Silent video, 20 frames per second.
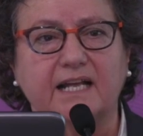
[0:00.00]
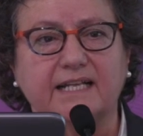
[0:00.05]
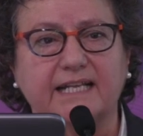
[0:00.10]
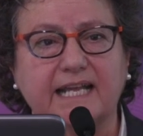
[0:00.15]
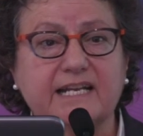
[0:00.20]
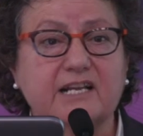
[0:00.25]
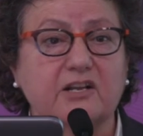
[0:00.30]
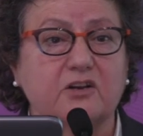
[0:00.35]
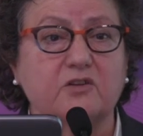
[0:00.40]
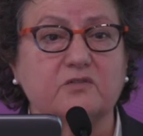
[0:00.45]

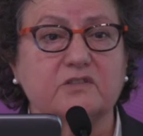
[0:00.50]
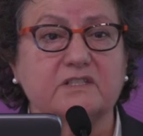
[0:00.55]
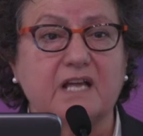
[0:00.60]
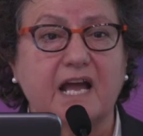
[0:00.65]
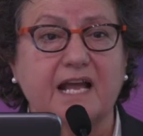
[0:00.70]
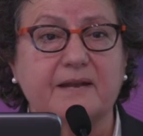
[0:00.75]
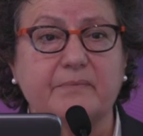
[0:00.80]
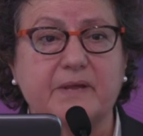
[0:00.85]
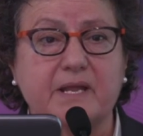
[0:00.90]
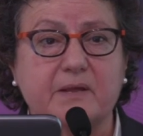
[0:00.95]
getting
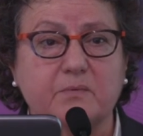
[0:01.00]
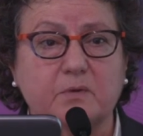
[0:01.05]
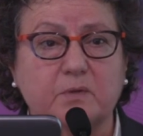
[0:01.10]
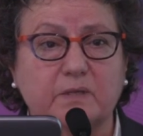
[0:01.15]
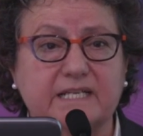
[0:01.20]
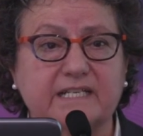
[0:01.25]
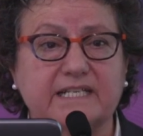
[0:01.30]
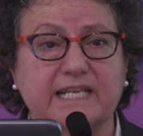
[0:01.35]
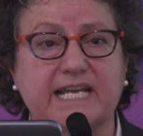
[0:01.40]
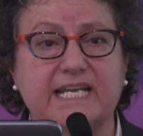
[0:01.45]
alongside
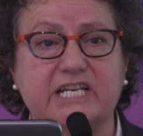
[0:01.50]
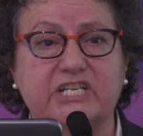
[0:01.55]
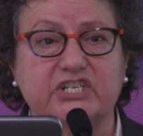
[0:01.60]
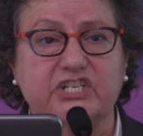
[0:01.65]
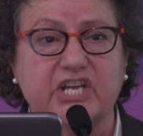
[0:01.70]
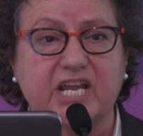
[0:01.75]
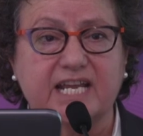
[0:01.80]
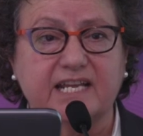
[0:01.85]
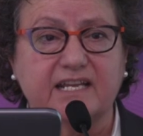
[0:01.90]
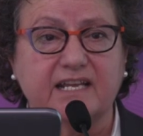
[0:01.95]
people,
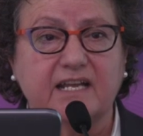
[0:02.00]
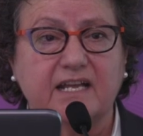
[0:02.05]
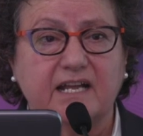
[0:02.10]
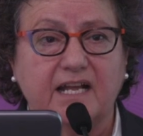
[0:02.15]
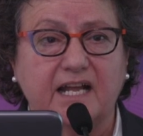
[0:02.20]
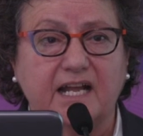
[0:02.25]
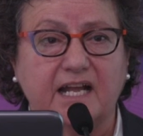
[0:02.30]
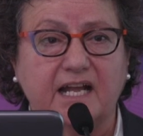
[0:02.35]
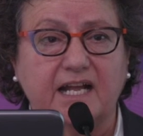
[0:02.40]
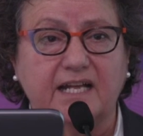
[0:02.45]
engaging,
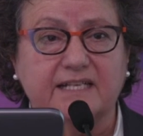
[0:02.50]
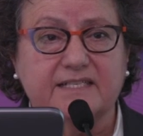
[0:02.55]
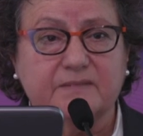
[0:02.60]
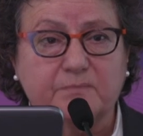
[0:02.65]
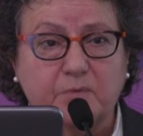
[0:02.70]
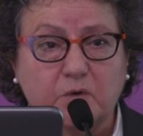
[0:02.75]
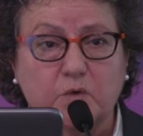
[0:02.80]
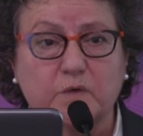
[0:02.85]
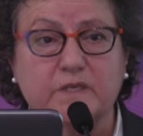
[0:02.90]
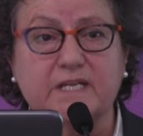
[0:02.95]

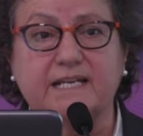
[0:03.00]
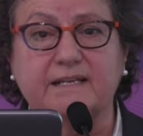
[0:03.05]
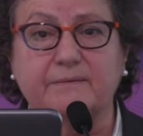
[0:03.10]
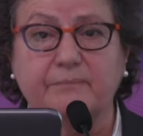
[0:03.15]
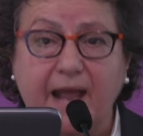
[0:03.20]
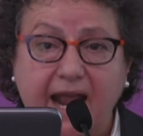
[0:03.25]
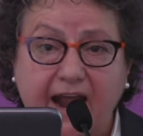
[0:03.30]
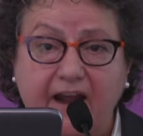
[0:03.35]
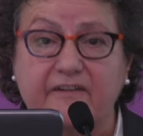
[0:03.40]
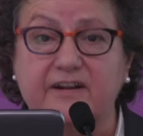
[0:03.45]
supporting
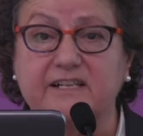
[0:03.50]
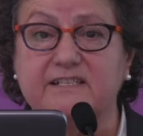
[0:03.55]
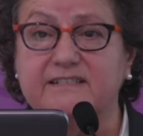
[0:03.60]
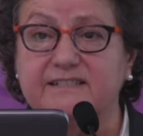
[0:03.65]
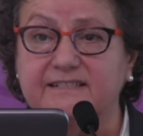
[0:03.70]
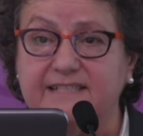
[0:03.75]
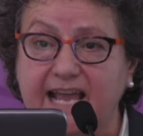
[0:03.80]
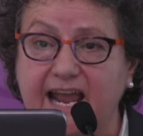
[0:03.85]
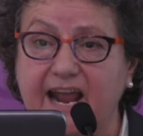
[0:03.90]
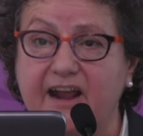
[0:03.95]

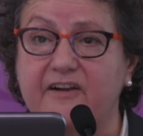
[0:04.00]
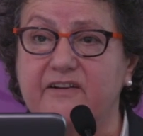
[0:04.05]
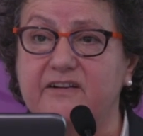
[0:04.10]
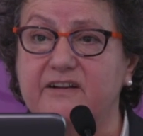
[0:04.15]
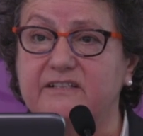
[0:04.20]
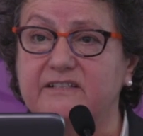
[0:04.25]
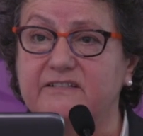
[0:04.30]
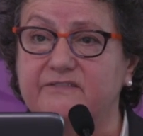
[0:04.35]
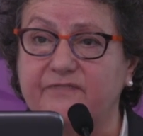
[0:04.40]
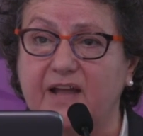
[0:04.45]
parents,
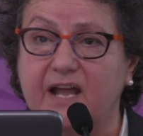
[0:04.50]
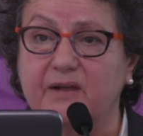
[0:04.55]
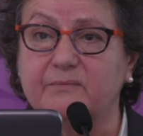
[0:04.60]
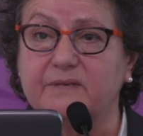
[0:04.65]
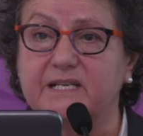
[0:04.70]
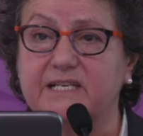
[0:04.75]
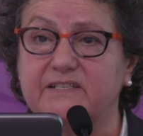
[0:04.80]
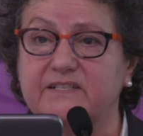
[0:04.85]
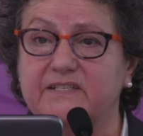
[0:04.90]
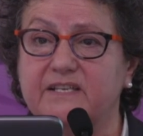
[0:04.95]
carers,
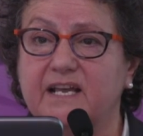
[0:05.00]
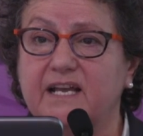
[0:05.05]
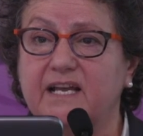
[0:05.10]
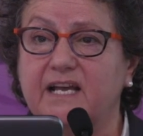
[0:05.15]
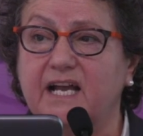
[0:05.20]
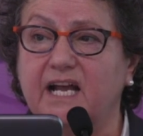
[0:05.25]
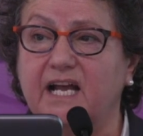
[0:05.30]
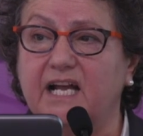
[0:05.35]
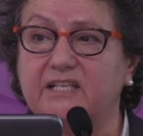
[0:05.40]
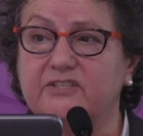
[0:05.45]
families
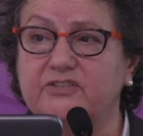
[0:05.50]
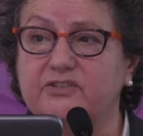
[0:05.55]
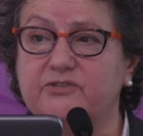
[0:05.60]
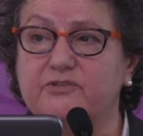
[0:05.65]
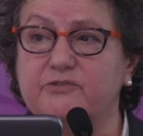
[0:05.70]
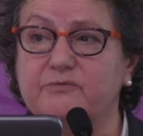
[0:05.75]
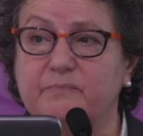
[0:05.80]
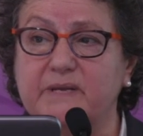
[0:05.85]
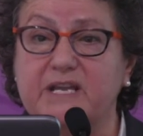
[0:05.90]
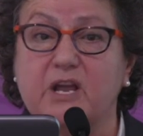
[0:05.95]

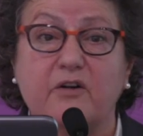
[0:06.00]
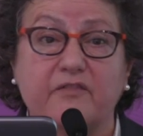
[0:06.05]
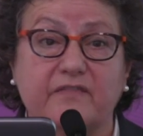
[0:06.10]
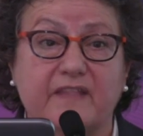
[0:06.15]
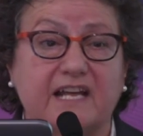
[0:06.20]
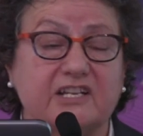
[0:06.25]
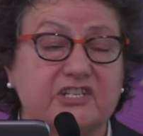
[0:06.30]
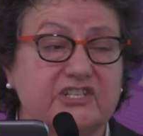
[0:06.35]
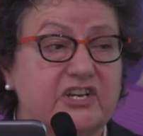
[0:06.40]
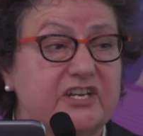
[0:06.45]
to be on
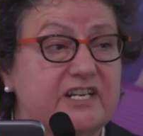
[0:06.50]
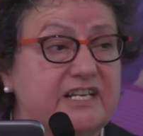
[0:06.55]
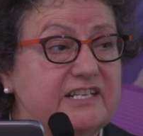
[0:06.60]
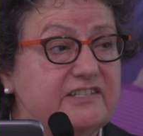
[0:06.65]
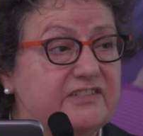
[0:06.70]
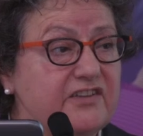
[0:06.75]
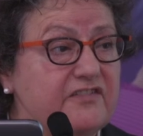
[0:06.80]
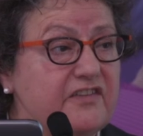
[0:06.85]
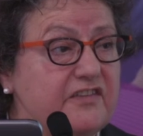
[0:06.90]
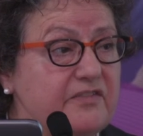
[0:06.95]
that journey
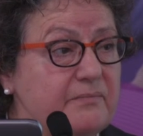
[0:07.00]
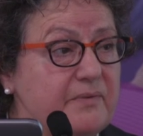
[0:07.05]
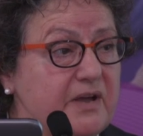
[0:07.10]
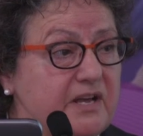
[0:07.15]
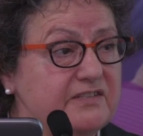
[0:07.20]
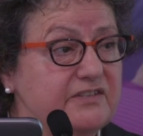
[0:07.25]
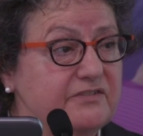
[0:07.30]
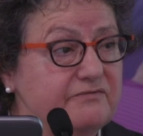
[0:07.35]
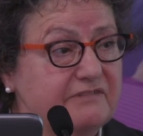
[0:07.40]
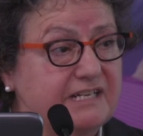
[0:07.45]
so that the
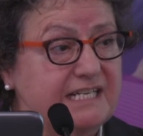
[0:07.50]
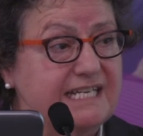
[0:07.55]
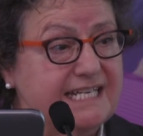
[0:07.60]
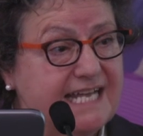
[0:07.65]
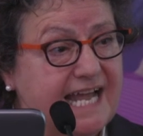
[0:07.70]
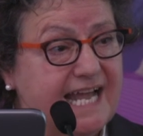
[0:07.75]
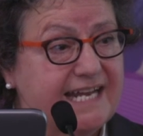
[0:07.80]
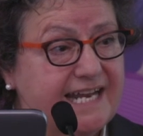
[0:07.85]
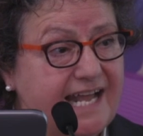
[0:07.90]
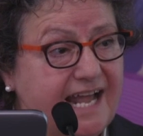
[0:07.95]
person really
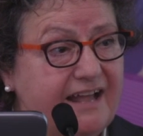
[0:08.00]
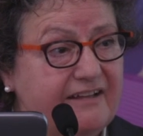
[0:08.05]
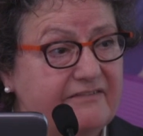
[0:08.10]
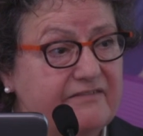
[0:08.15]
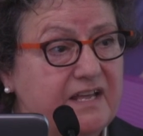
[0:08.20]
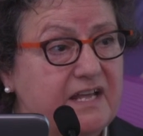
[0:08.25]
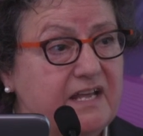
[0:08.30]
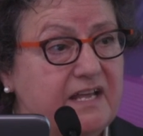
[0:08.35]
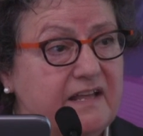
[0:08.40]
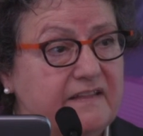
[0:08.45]
can have
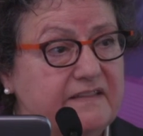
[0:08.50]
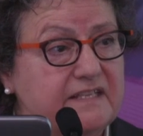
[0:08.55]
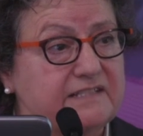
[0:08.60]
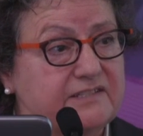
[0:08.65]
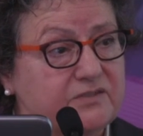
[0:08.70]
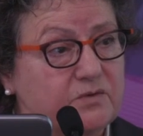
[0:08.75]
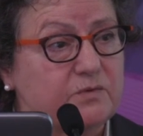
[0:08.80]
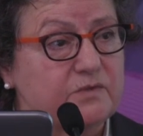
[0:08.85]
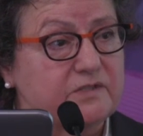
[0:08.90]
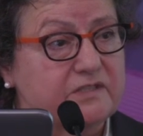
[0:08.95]
the
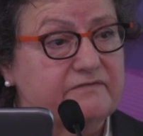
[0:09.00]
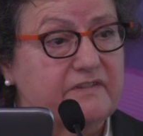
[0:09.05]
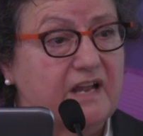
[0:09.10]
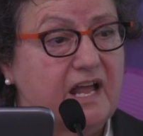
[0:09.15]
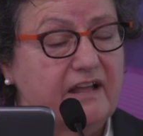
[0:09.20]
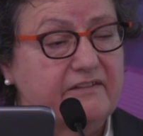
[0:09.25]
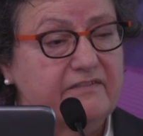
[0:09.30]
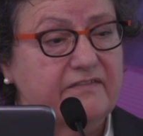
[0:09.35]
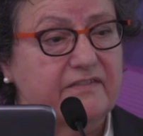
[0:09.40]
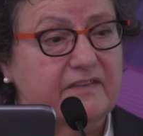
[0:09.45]
sort of
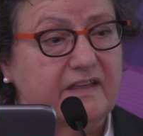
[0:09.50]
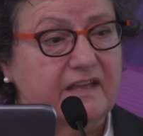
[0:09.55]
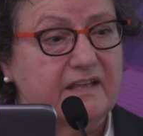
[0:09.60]
life